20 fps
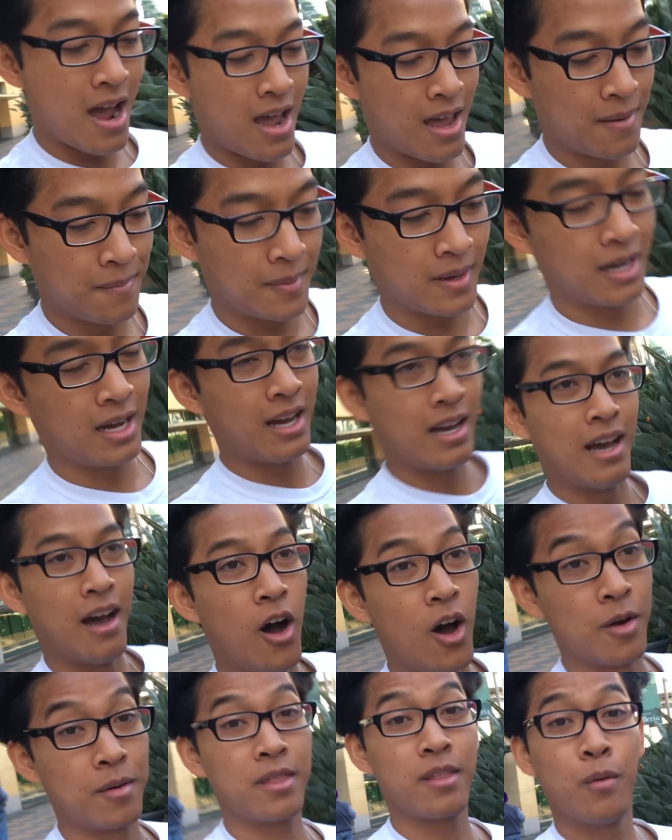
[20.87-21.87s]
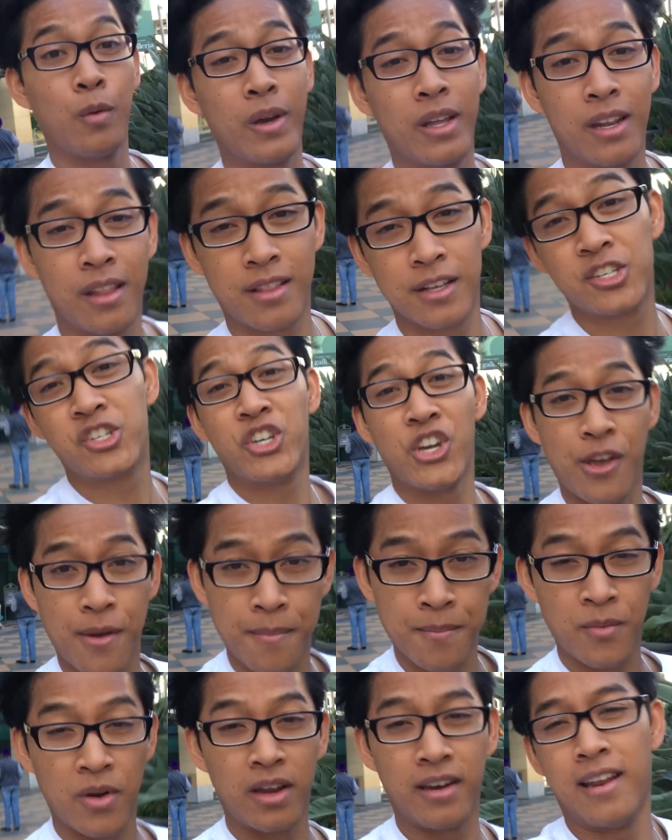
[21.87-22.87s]
I'm uh, on the way to the
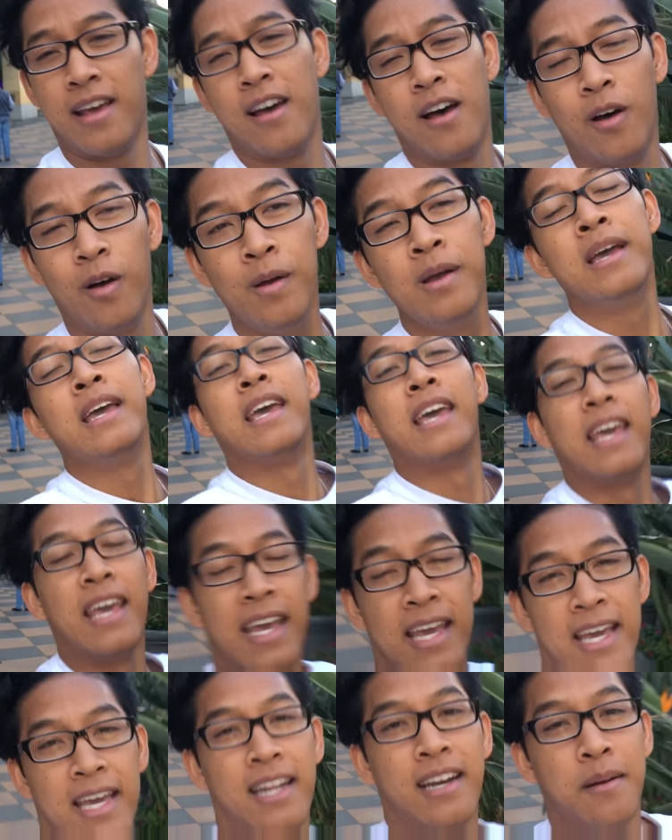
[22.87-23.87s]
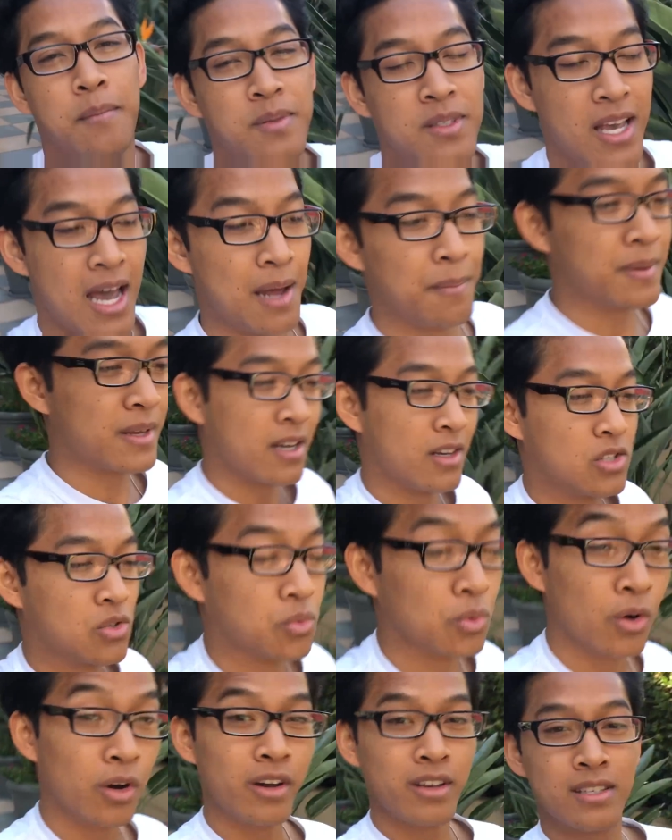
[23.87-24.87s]
gym right now, and I'm sad
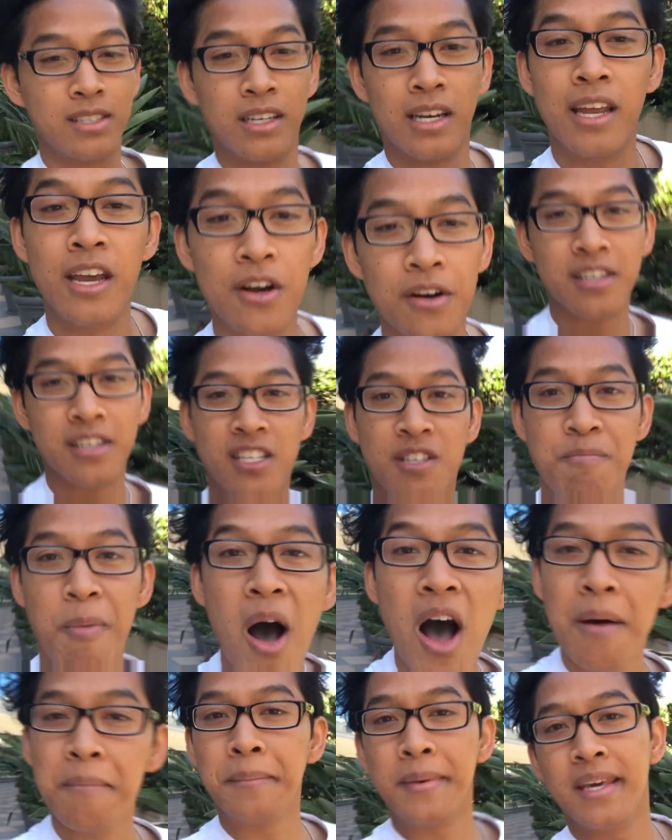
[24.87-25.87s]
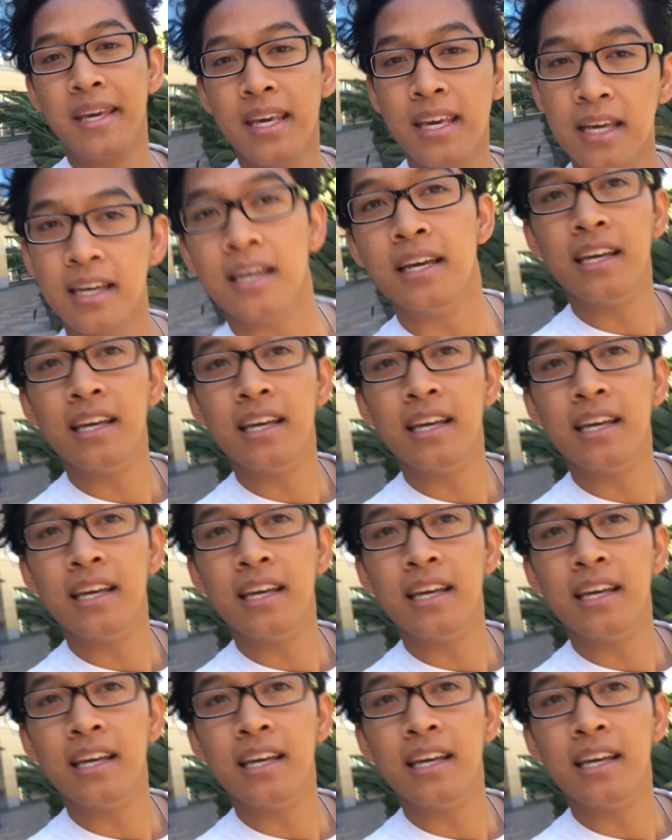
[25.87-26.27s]
because Roy isn't to spot me.